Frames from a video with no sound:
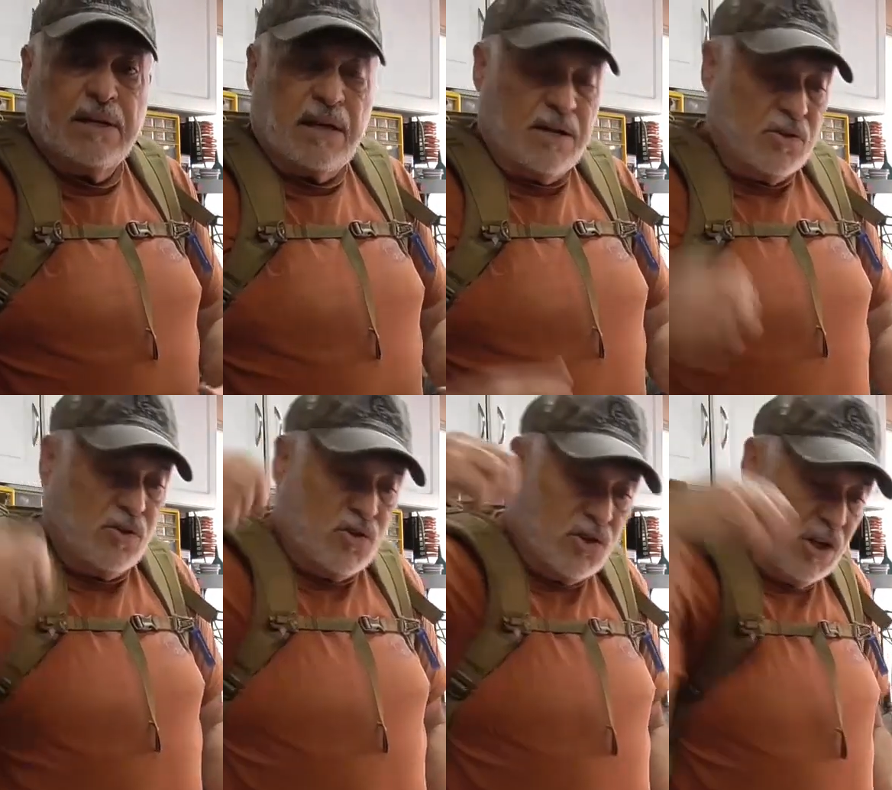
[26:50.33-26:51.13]
I
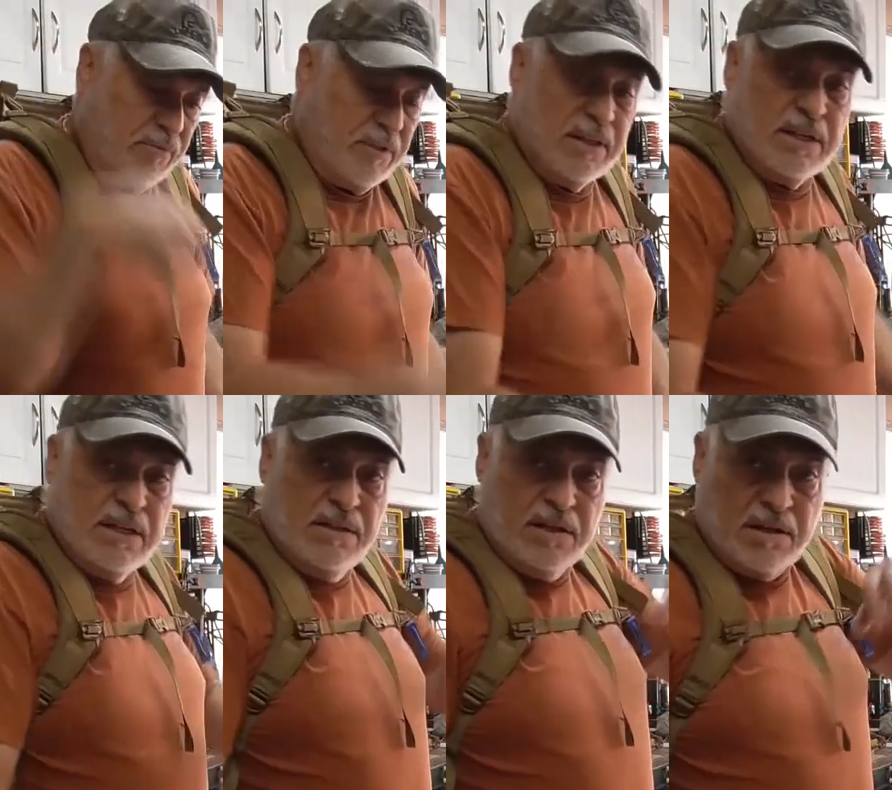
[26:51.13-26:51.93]
just shoved it
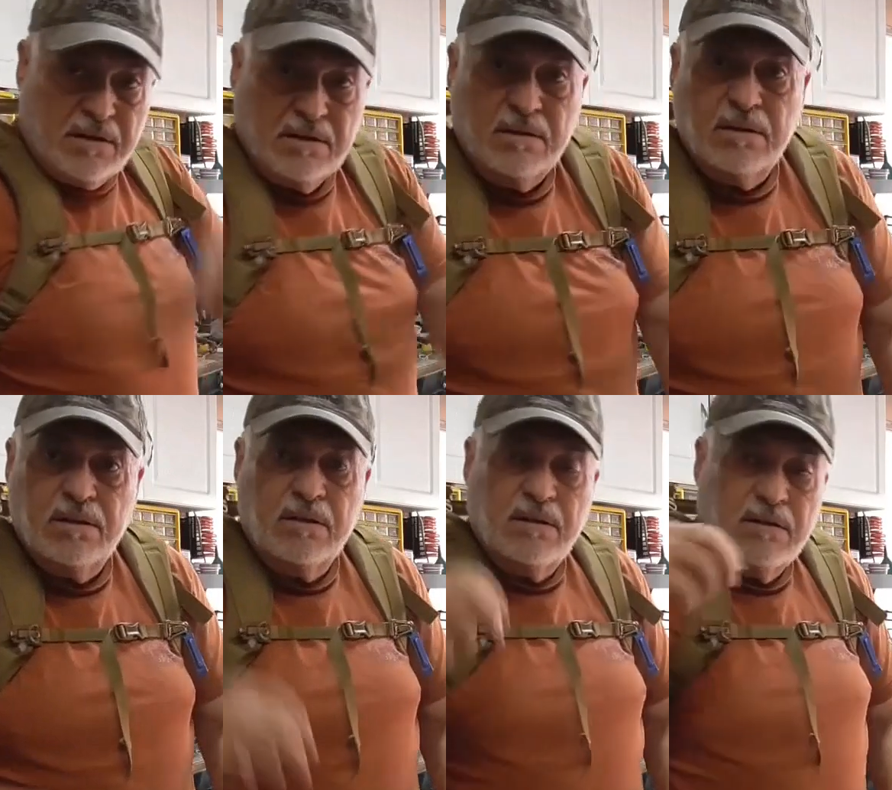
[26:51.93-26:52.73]
in there
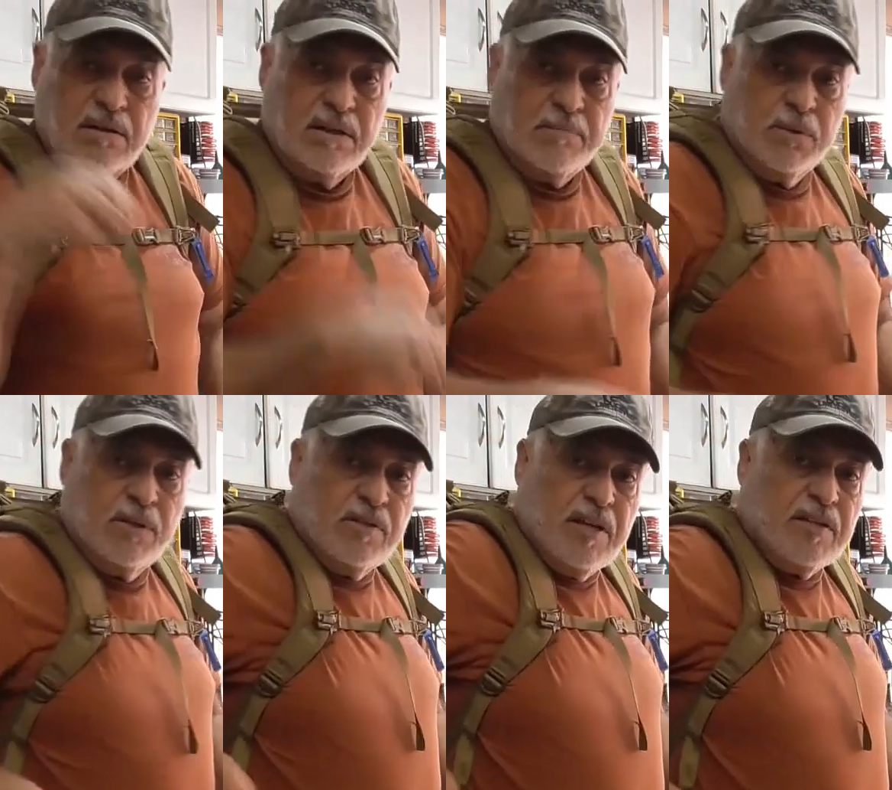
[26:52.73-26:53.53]
and put
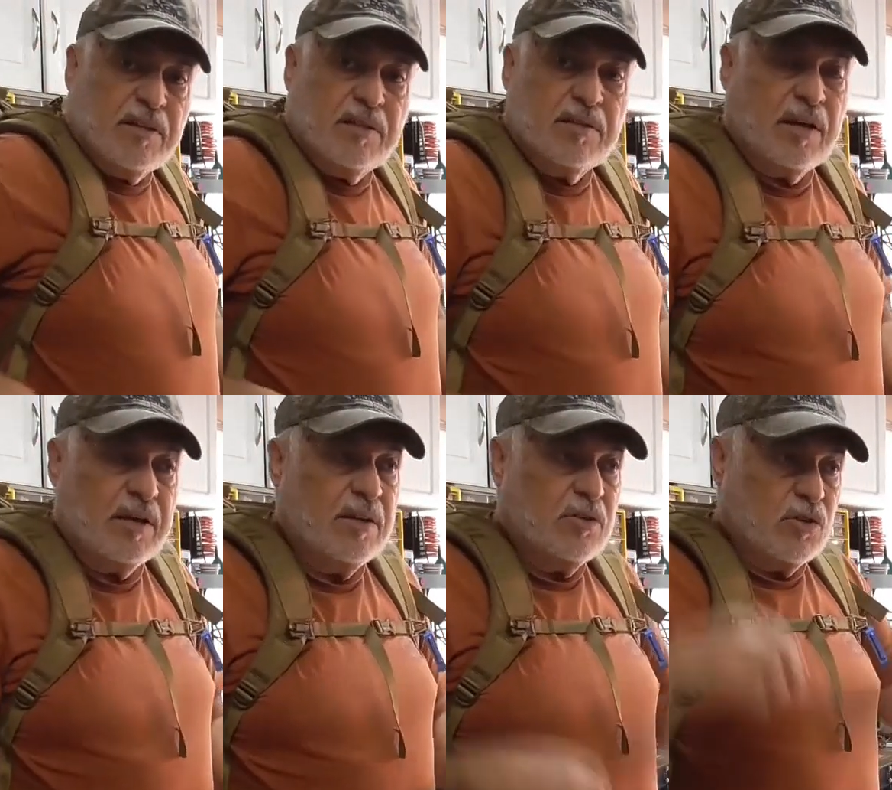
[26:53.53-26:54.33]
the stakes on the
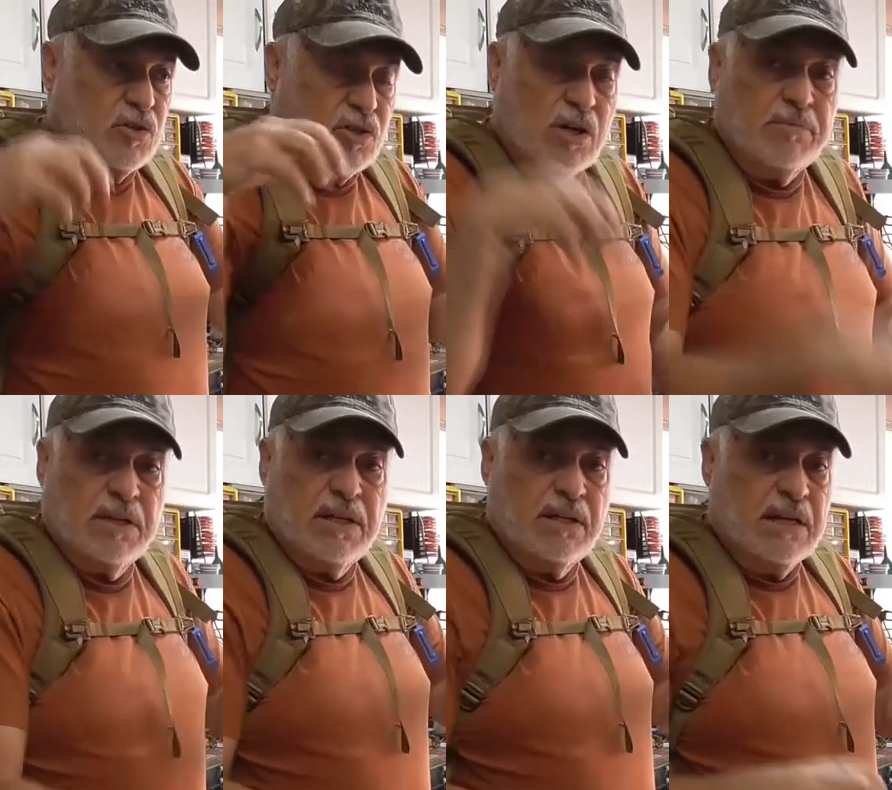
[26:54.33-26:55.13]
side, and I just shoved
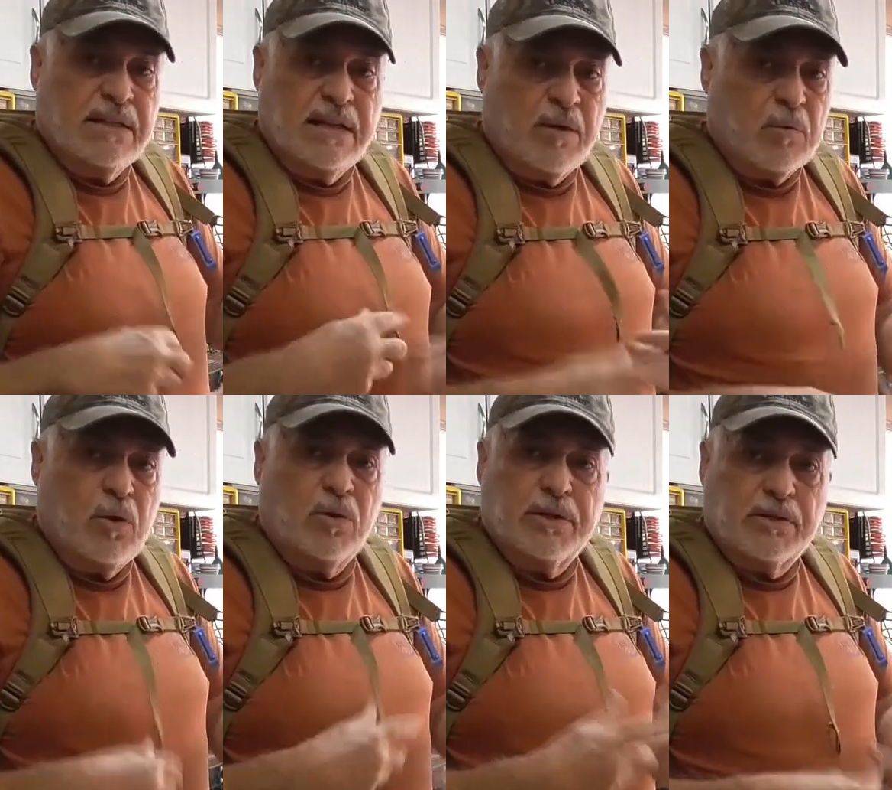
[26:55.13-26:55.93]
it in, not
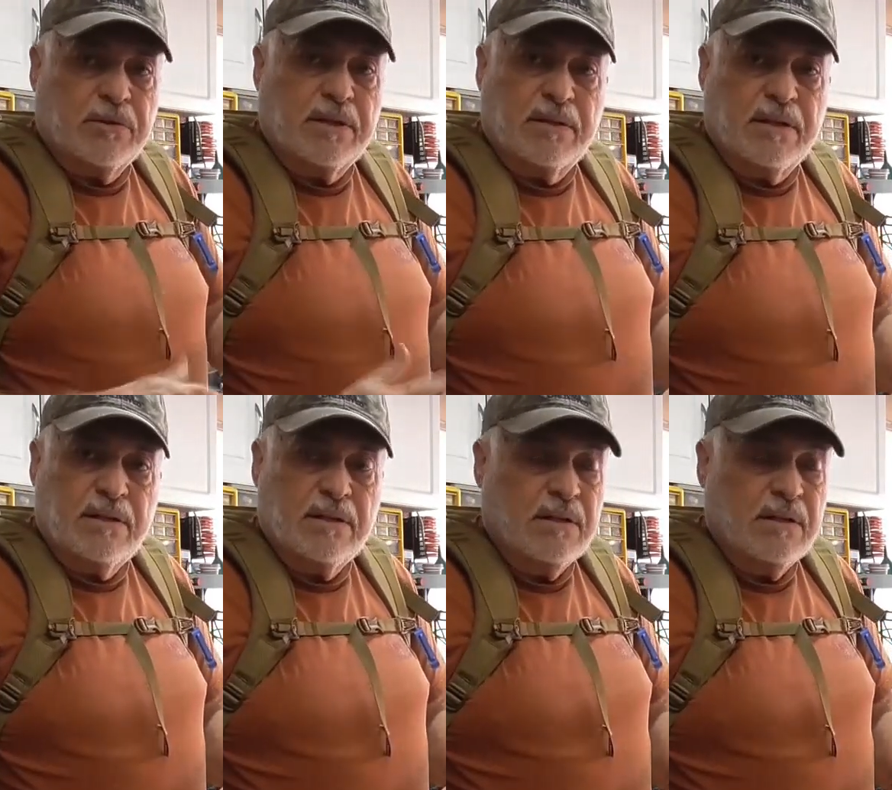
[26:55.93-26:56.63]
rolled it or anything,